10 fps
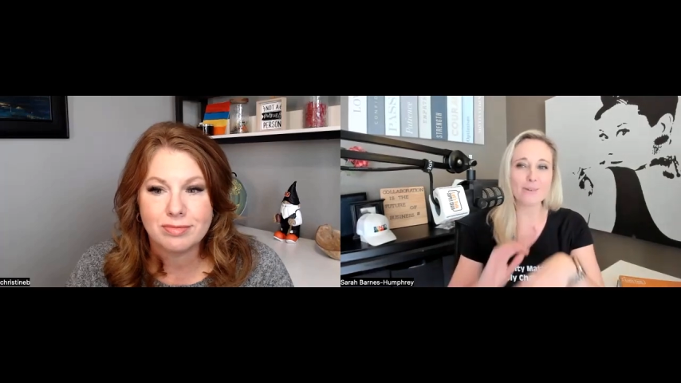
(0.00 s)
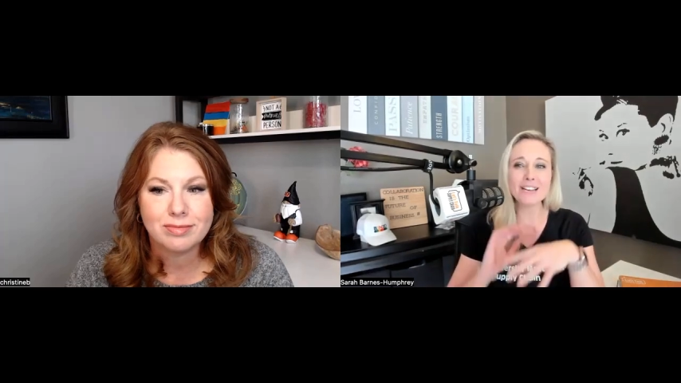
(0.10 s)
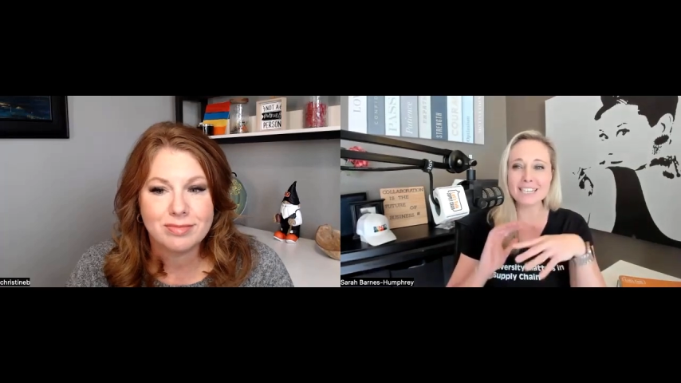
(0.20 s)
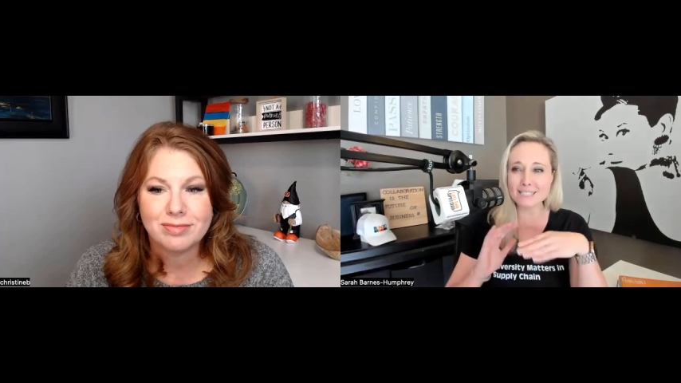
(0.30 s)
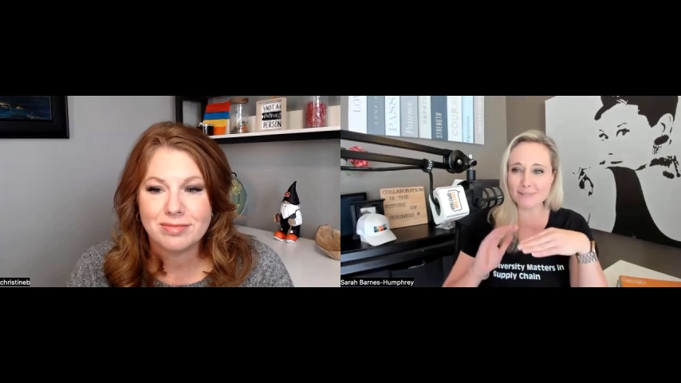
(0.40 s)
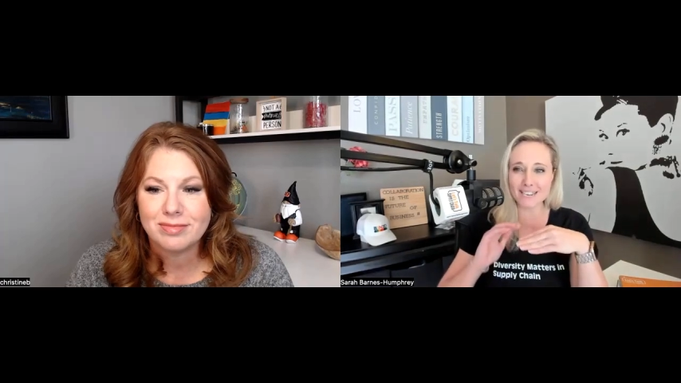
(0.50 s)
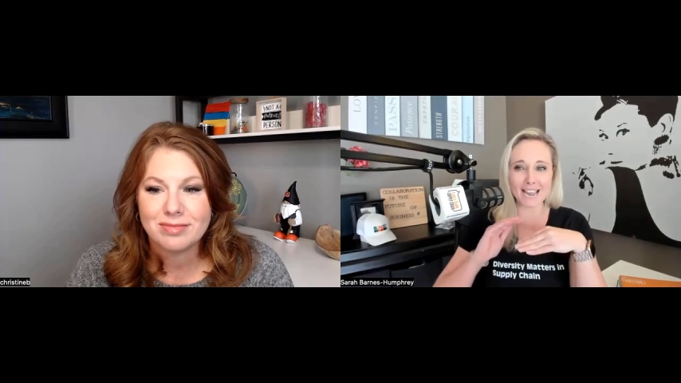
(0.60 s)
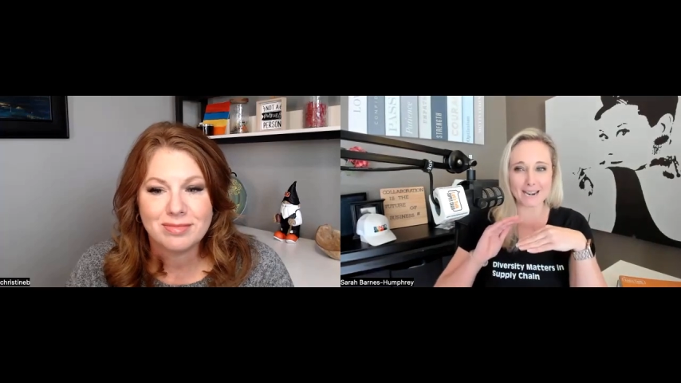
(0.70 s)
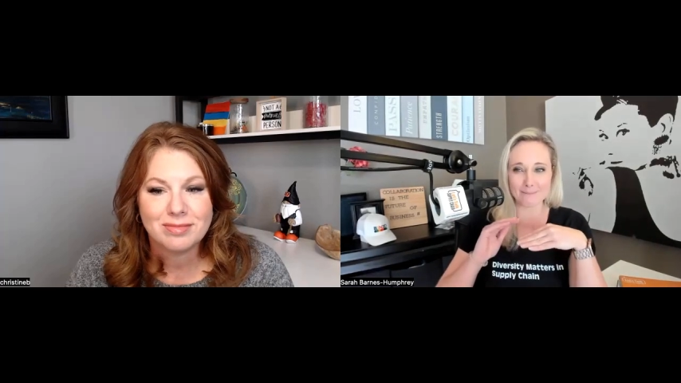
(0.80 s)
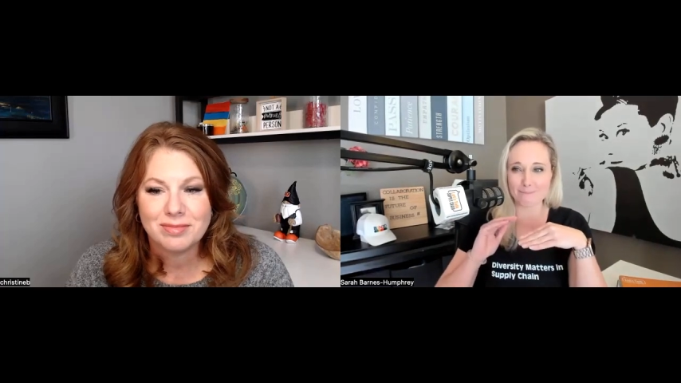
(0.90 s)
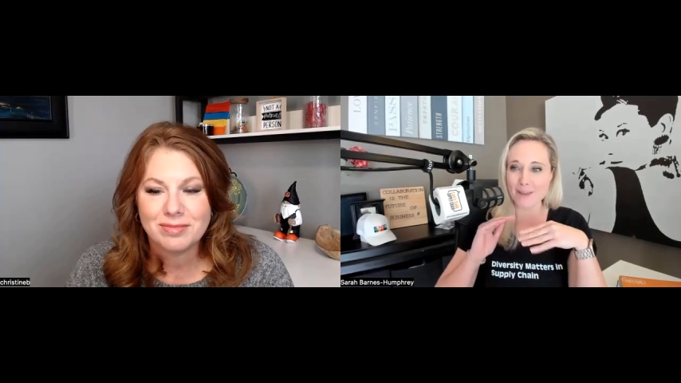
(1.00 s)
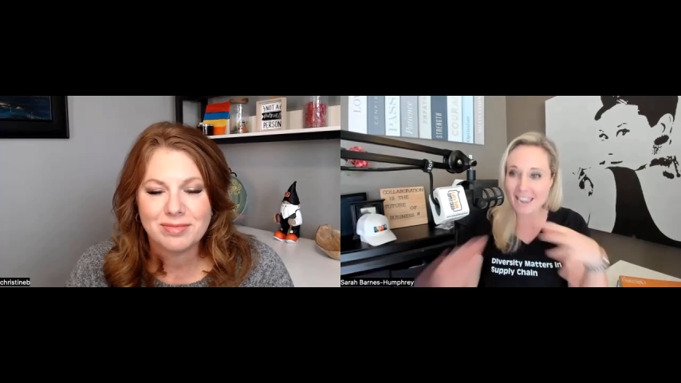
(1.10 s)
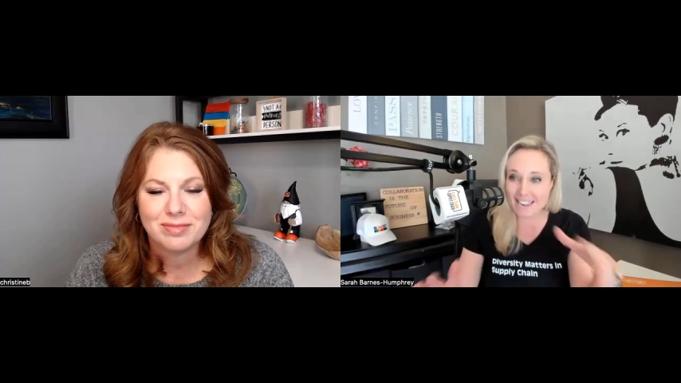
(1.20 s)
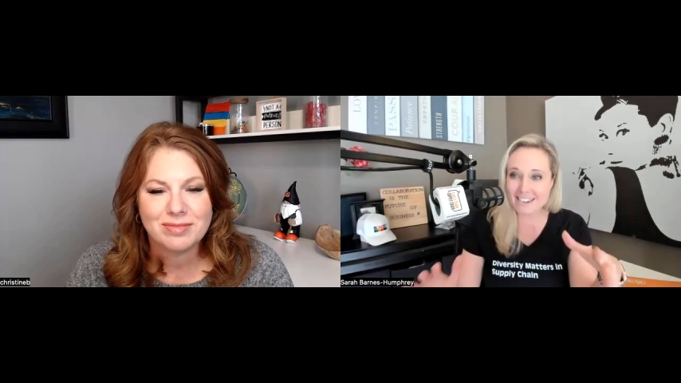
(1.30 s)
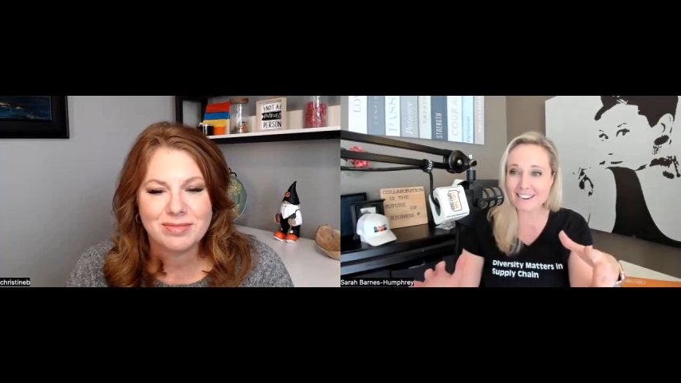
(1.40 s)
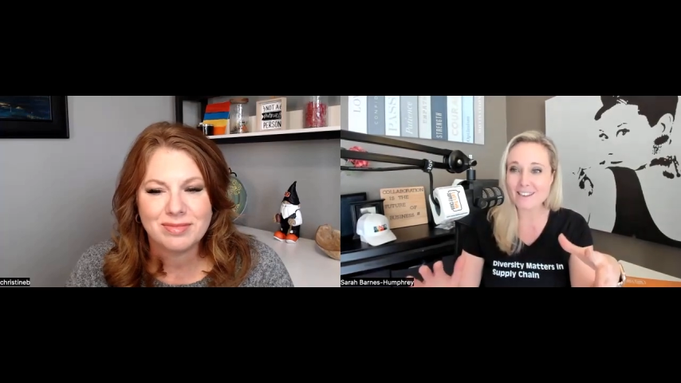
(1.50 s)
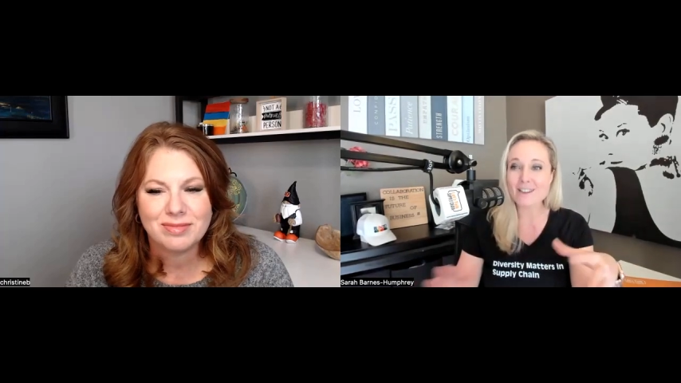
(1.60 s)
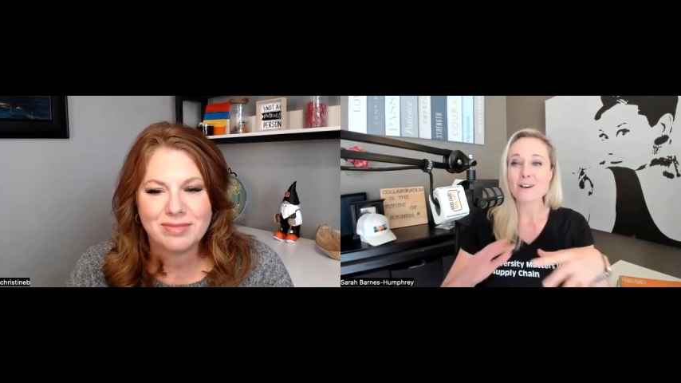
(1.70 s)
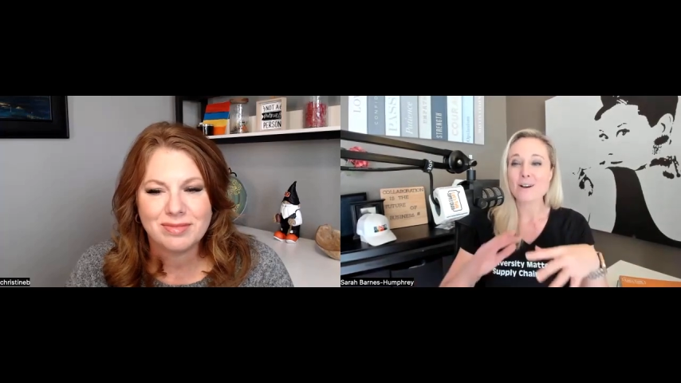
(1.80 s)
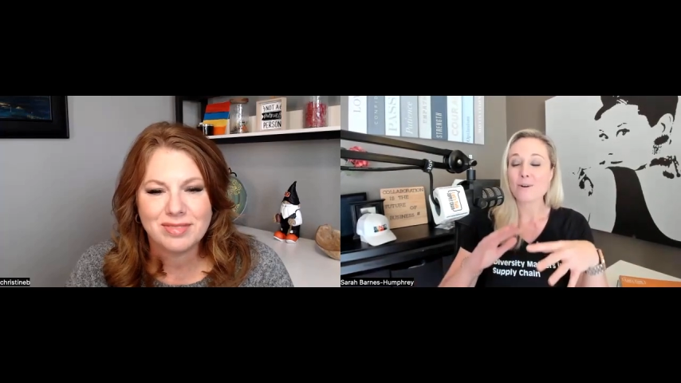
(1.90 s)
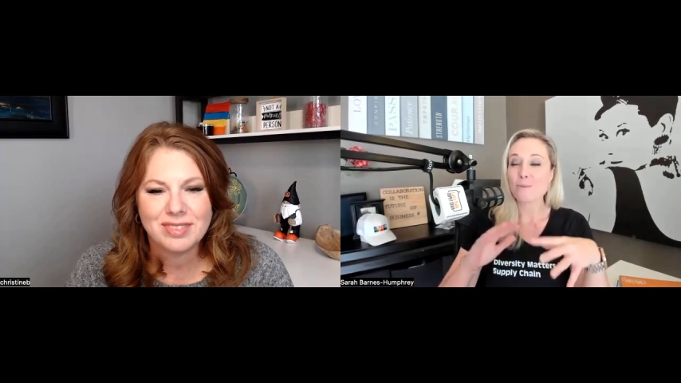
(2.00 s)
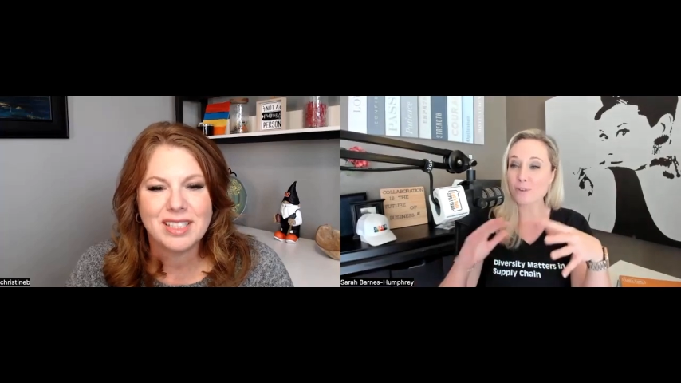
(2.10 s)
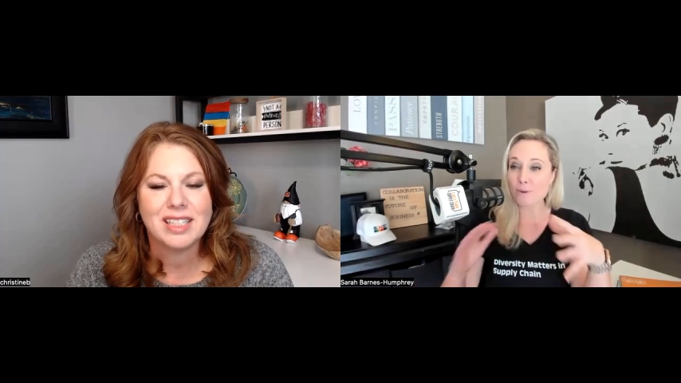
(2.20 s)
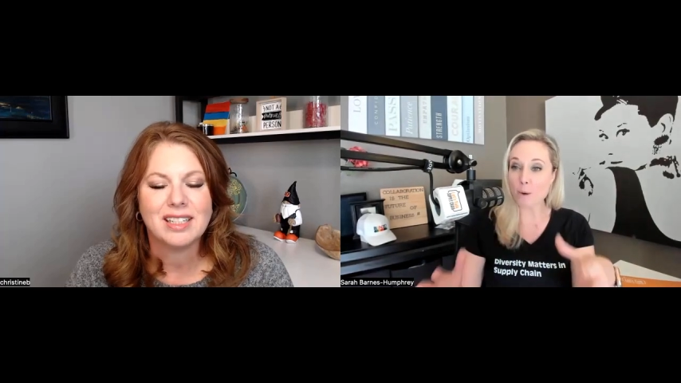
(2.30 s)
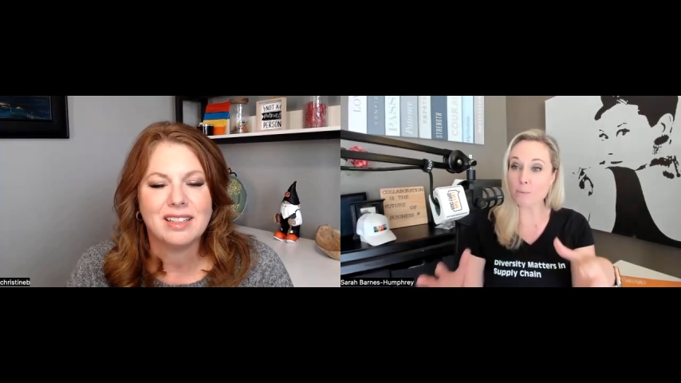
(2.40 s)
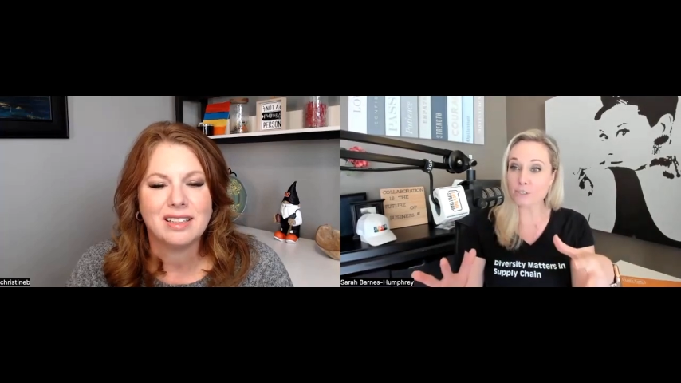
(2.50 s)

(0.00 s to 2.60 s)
Speaker 1: we need to be getting paid for what